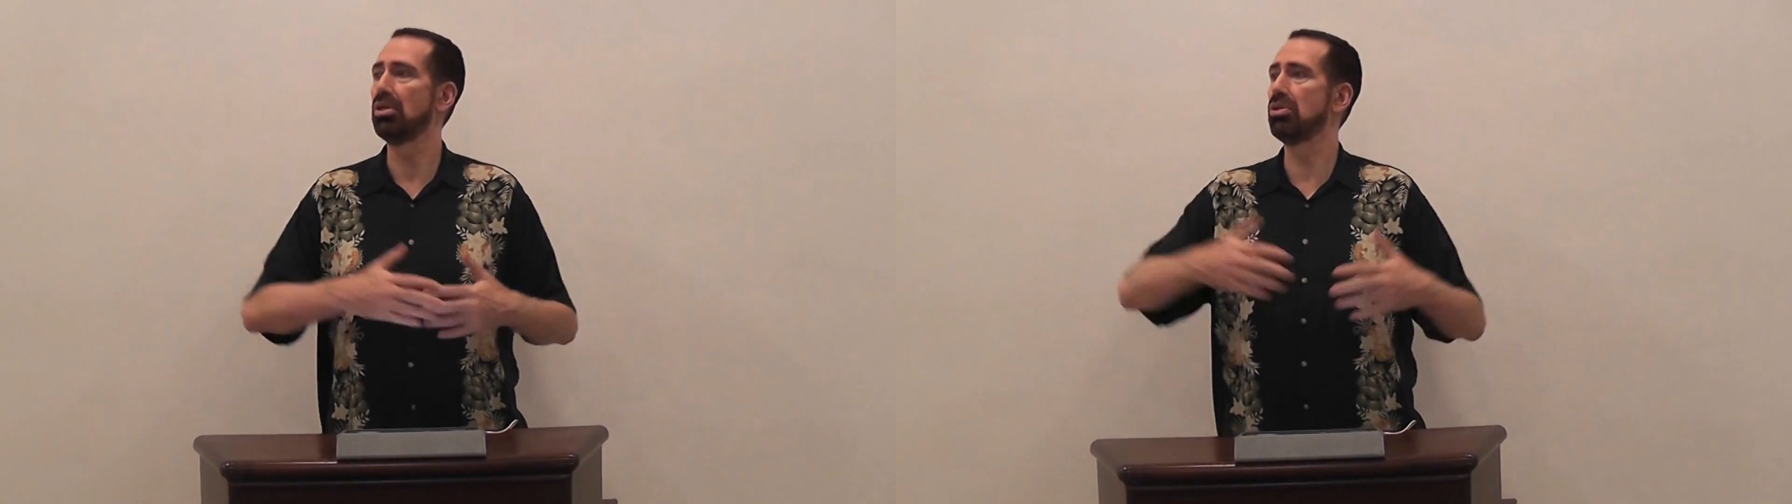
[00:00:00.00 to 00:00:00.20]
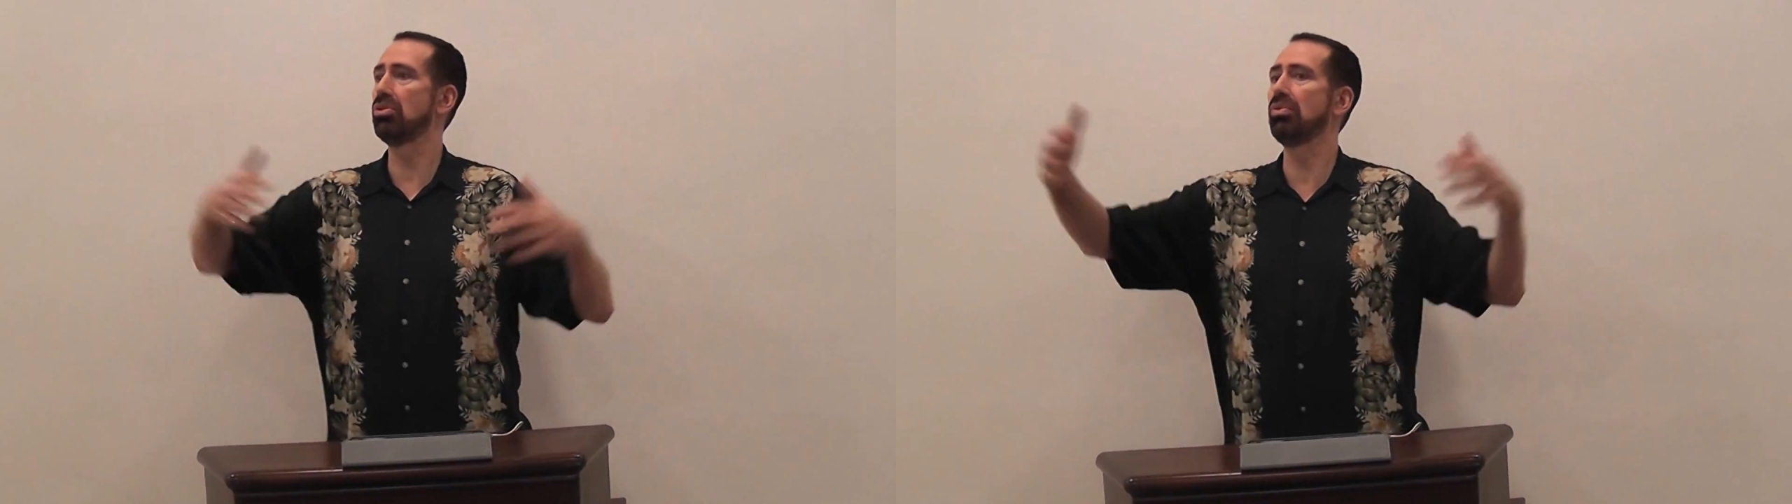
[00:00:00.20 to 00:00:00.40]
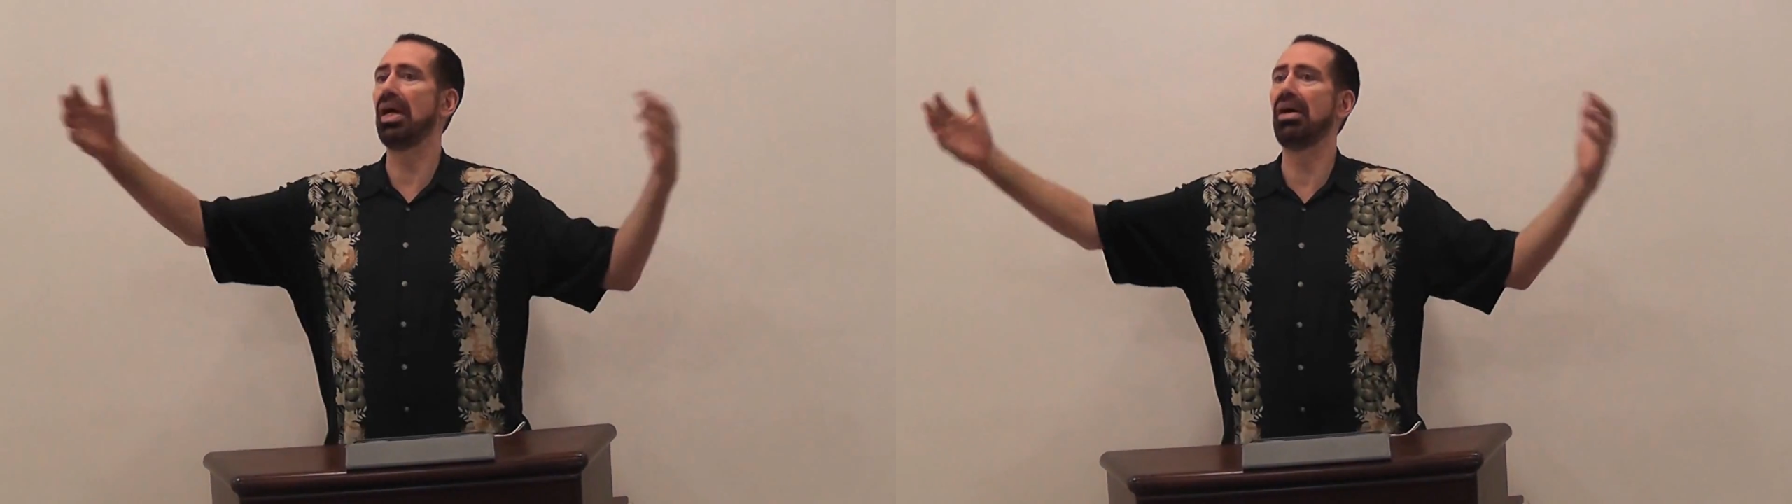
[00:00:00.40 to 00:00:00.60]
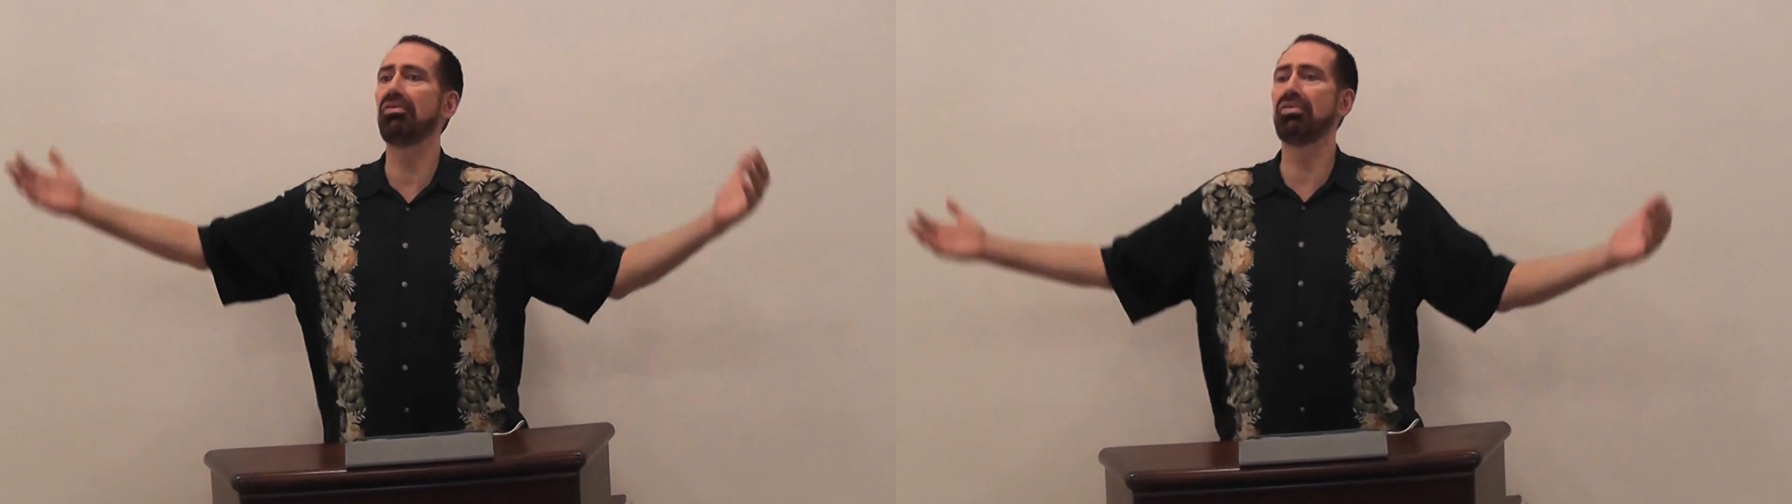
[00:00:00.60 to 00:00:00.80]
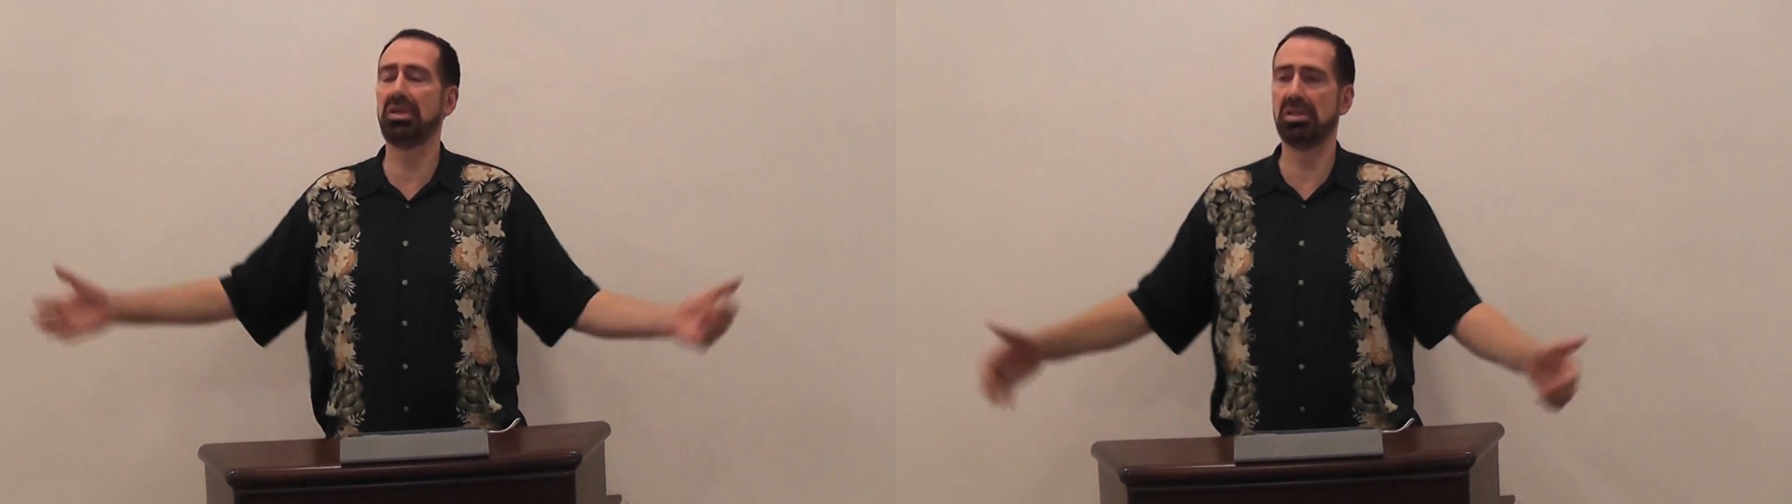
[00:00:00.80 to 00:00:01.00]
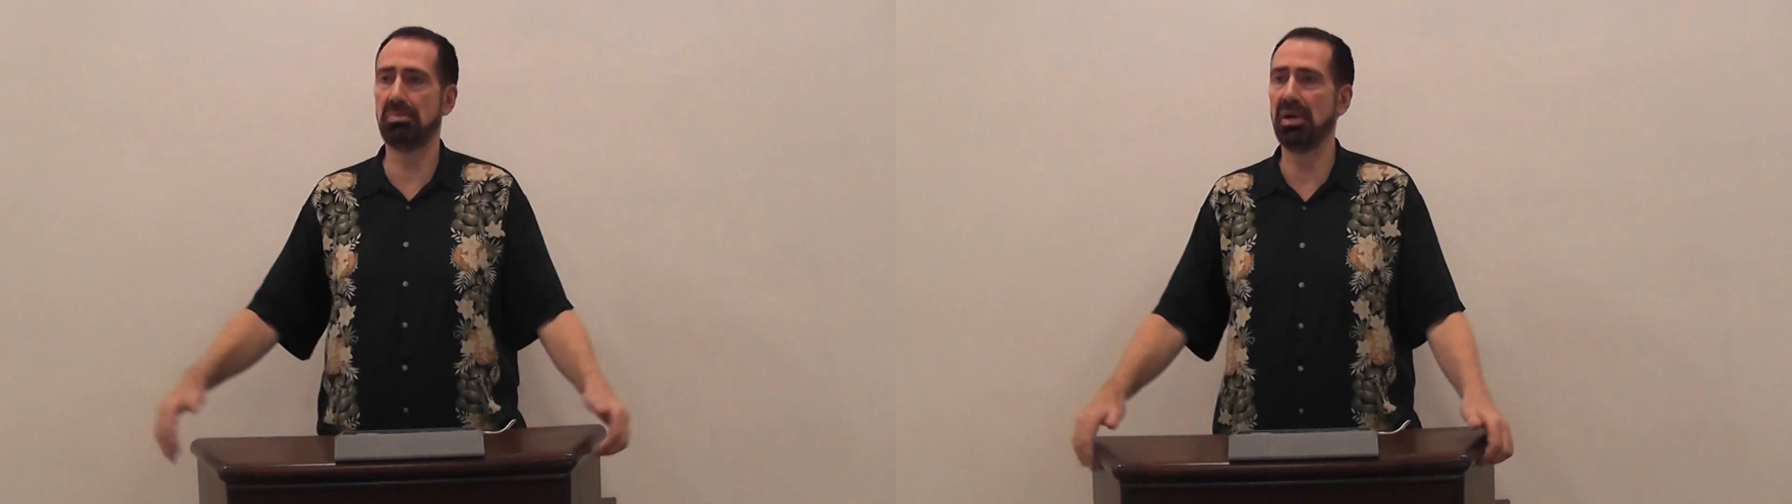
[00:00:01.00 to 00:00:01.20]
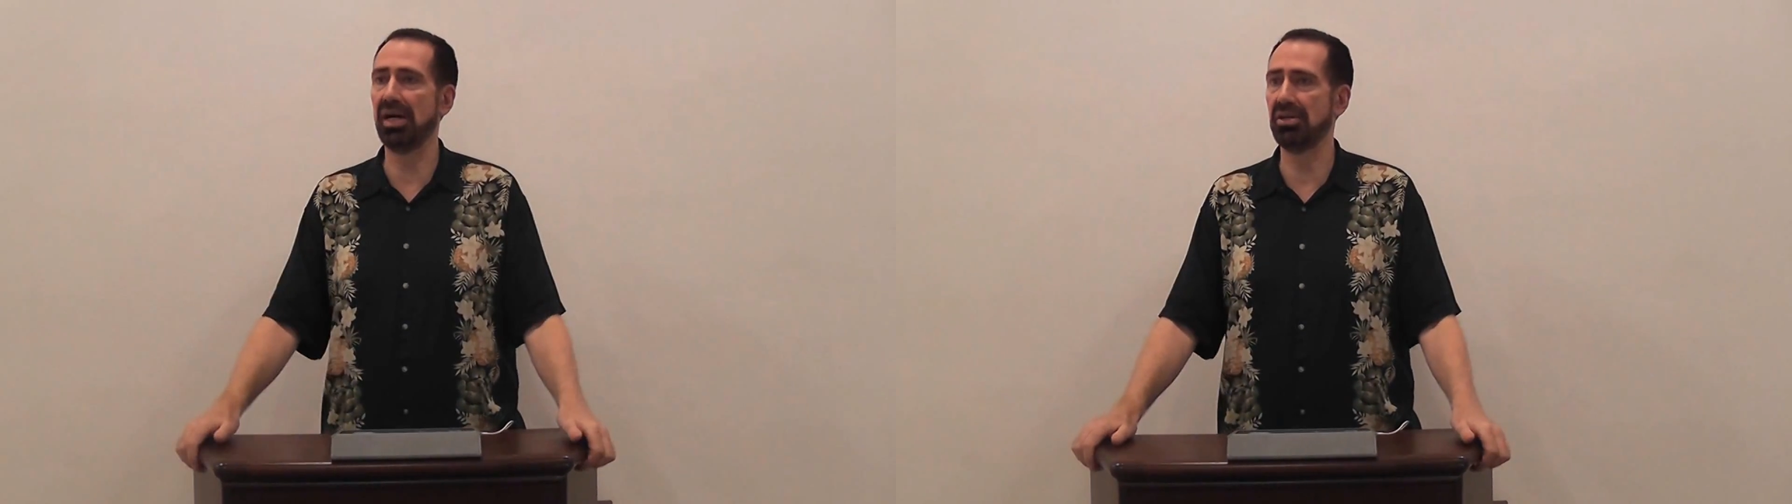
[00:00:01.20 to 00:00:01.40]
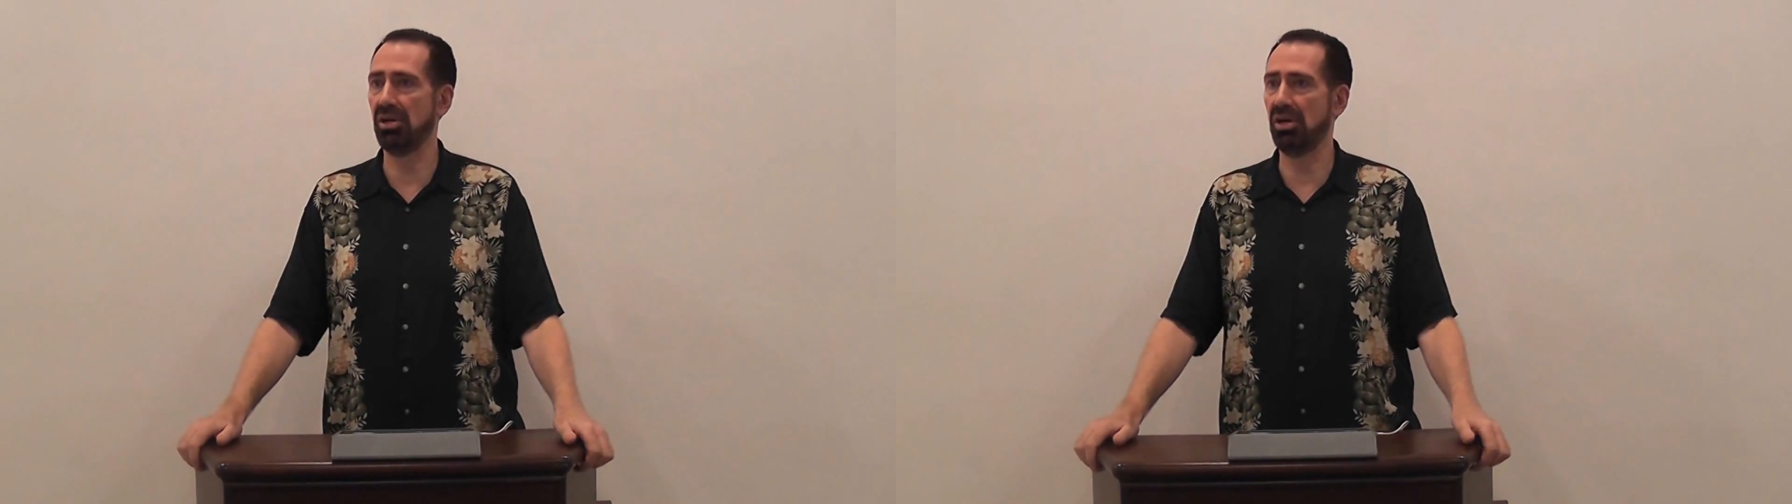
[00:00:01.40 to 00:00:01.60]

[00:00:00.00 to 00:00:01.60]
to every spot